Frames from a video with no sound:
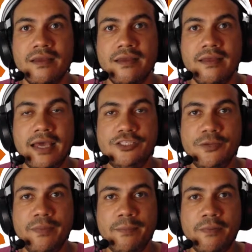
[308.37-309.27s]
That
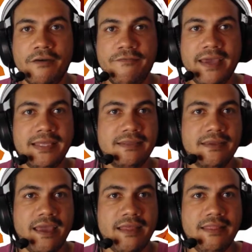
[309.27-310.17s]
should be
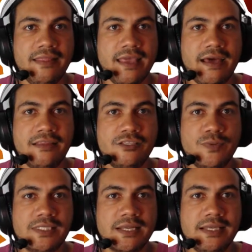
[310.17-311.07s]
perfect. And the other
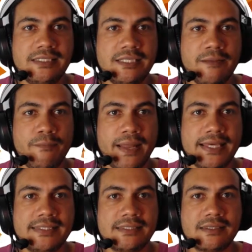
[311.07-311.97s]
switch glitched in
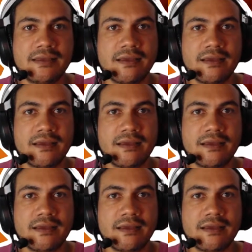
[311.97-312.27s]
place.